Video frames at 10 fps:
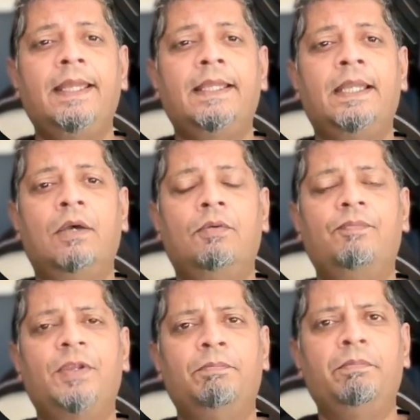Now,
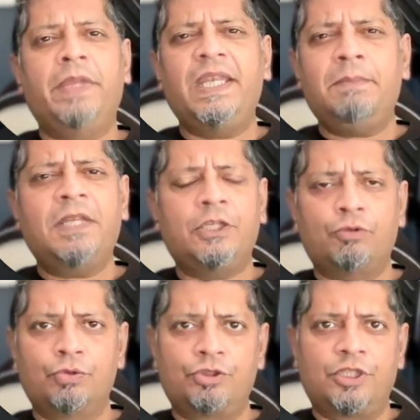there are many
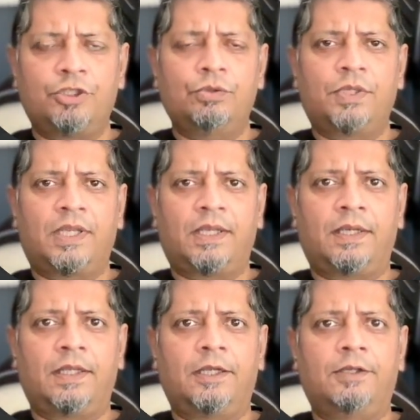routes that you
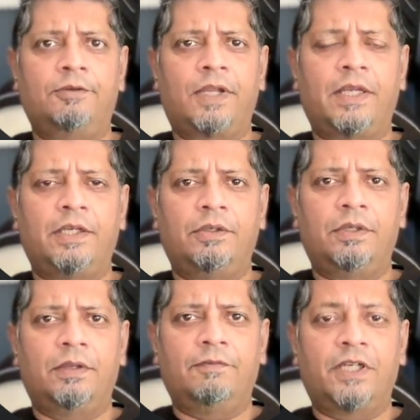can ride
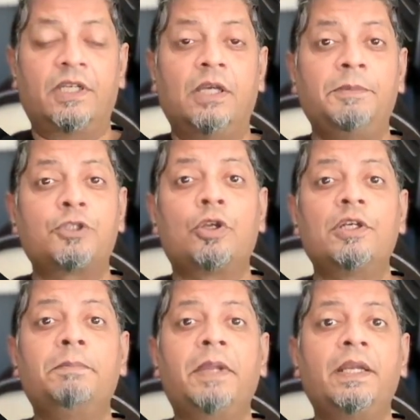in Vietnam. It's
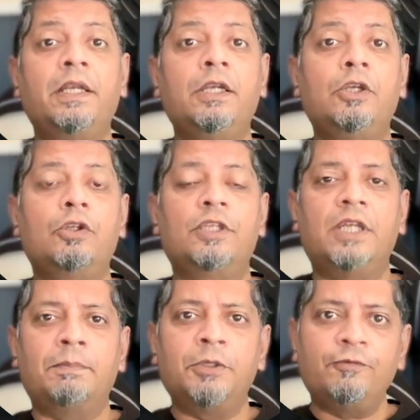all dependent on the
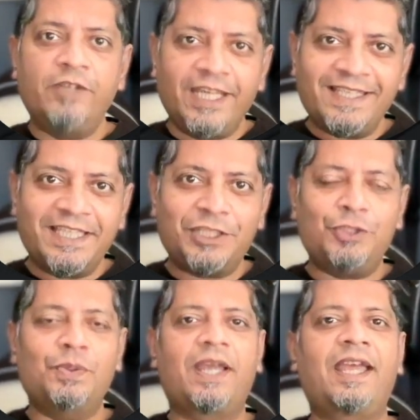number of days
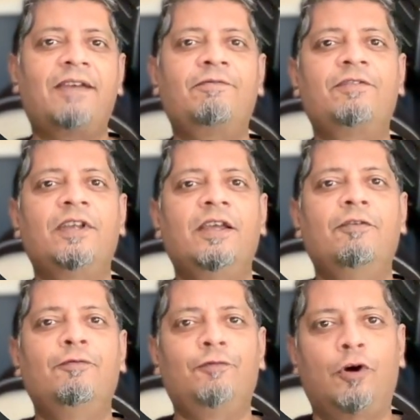that you have
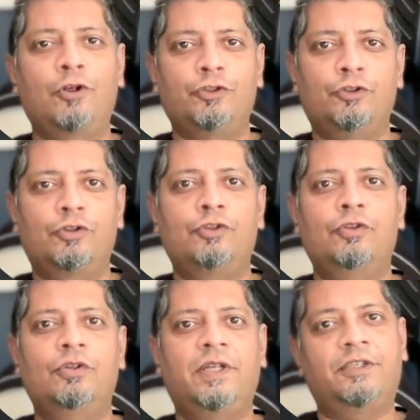for your
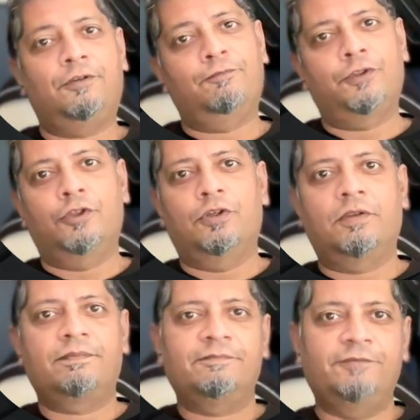tour and for your
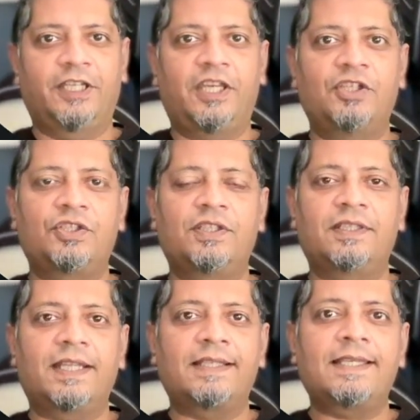vacation
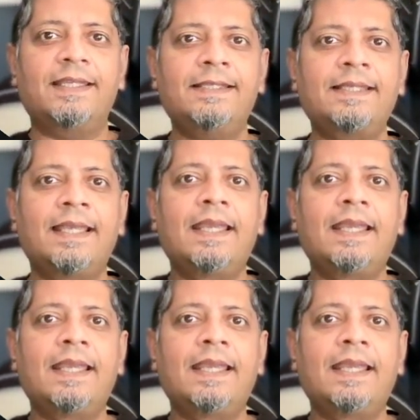in that sense.